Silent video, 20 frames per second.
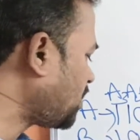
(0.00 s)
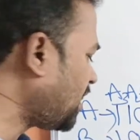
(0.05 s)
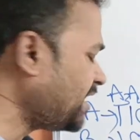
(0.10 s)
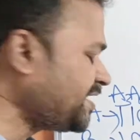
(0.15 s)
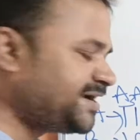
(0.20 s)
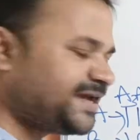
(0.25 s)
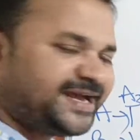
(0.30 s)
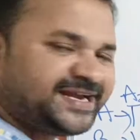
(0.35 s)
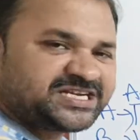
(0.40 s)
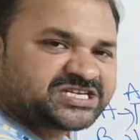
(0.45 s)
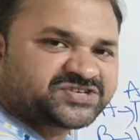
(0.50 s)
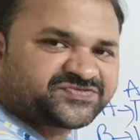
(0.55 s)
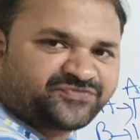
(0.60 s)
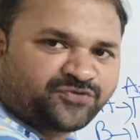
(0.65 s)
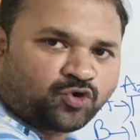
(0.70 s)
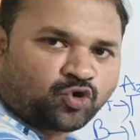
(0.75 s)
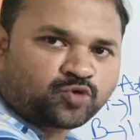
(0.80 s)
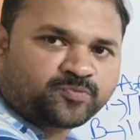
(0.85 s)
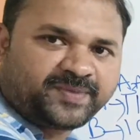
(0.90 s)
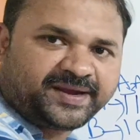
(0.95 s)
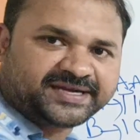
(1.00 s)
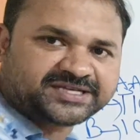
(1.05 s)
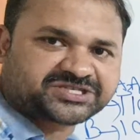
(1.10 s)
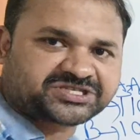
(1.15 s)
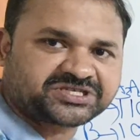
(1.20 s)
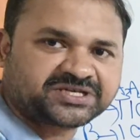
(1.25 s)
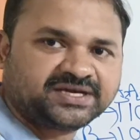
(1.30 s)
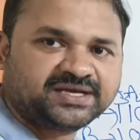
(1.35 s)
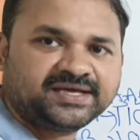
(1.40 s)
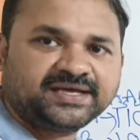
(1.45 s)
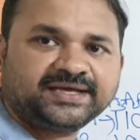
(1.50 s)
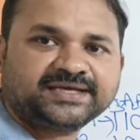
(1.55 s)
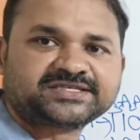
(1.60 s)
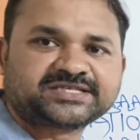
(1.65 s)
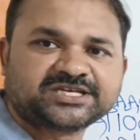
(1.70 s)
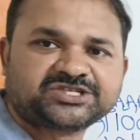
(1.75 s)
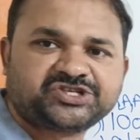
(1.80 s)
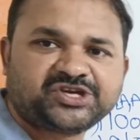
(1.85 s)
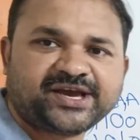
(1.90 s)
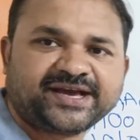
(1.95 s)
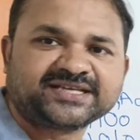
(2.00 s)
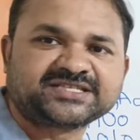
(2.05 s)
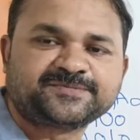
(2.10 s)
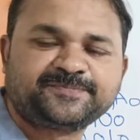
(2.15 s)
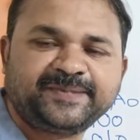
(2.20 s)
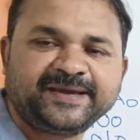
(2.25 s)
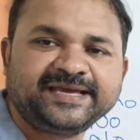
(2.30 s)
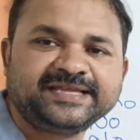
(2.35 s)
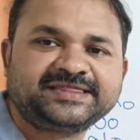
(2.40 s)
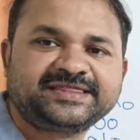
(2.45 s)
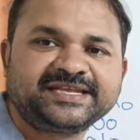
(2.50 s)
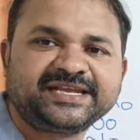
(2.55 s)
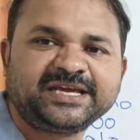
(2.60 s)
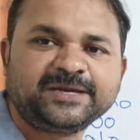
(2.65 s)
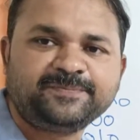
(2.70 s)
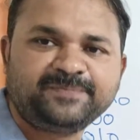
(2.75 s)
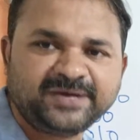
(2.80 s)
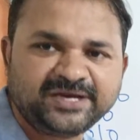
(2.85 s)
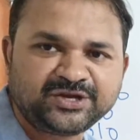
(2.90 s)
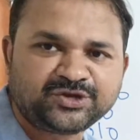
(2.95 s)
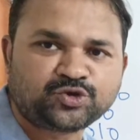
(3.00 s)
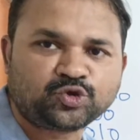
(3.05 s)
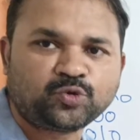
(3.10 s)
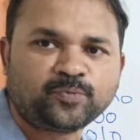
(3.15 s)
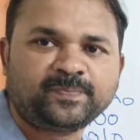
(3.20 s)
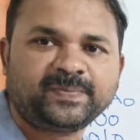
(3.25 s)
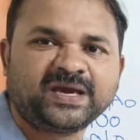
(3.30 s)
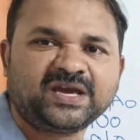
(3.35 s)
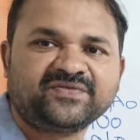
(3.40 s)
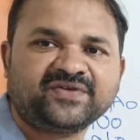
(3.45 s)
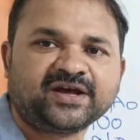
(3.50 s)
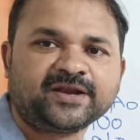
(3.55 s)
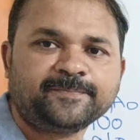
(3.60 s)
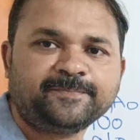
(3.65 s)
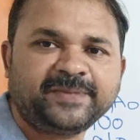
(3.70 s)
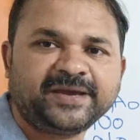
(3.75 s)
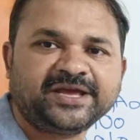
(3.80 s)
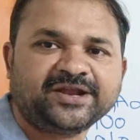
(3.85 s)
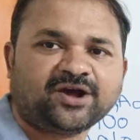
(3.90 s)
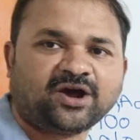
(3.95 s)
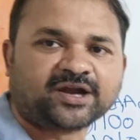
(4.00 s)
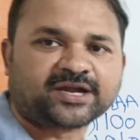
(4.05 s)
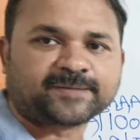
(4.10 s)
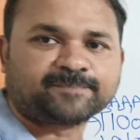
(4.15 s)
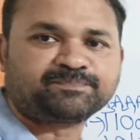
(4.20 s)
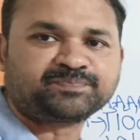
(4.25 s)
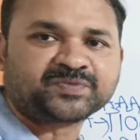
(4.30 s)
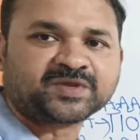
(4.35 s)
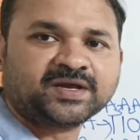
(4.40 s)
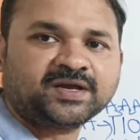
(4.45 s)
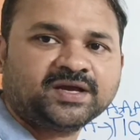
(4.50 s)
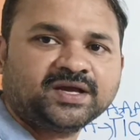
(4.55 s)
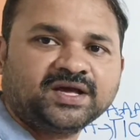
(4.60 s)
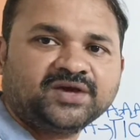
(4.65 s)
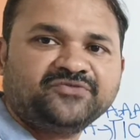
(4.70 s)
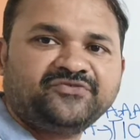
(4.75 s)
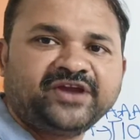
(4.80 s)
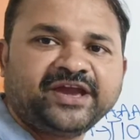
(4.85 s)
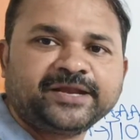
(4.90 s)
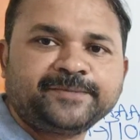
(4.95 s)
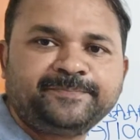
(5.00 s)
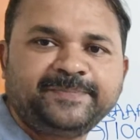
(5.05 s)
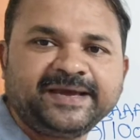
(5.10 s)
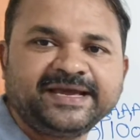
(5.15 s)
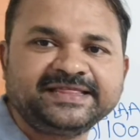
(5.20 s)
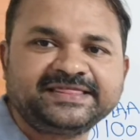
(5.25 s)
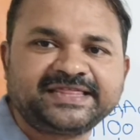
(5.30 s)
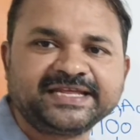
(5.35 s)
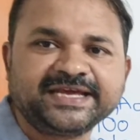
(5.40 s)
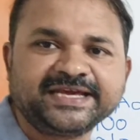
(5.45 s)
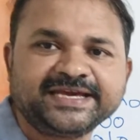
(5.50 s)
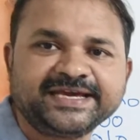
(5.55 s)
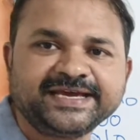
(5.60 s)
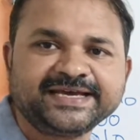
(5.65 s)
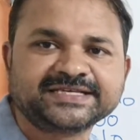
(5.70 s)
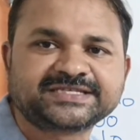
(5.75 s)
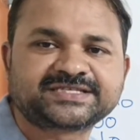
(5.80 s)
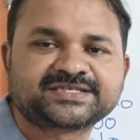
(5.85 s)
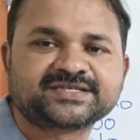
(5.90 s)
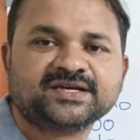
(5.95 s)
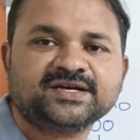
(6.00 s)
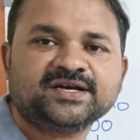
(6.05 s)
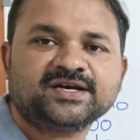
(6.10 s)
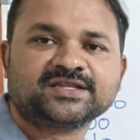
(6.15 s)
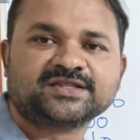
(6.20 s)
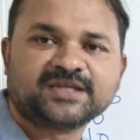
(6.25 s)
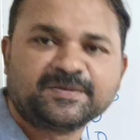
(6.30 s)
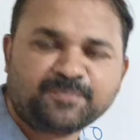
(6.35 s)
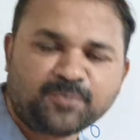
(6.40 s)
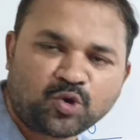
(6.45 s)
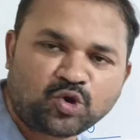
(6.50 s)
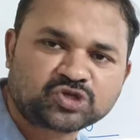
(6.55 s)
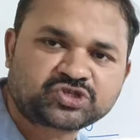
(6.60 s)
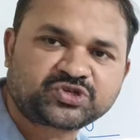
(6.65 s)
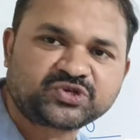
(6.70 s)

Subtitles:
contains 4 bits, such as B3, B2, B1, B0. Where B3 is the most